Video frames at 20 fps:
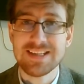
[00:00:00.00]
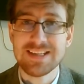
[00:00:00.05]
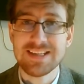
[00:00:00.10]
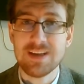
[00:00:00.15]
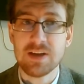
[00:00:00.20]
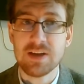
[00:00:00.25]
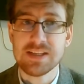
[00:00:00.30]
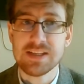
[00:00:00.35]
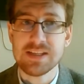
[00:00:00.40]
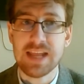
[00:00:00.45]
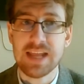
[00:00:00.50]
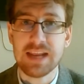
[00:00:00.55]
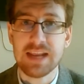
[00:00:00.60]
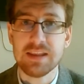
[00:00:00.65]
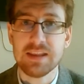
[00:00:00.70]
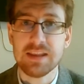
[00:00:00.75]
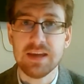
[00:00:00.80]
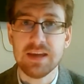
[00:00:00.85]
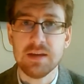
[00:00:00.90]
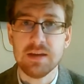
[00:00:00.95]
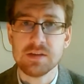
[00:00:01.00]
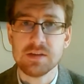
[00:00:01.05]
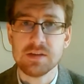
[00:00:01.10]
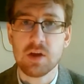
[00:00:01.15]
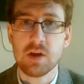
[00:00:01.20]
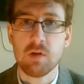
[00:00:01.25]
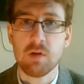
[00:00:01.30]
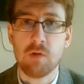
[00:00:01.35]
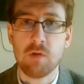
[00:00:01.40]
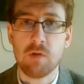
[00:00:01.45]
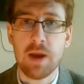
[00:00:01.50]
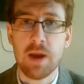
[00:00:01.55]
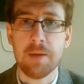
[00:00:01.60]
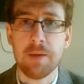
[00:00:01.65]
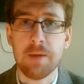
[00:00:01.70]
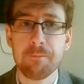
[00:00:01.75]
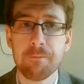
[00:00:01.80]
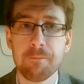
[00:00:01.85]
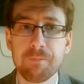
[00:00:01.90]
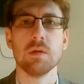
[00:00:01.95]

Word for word: nice lengthy title reign.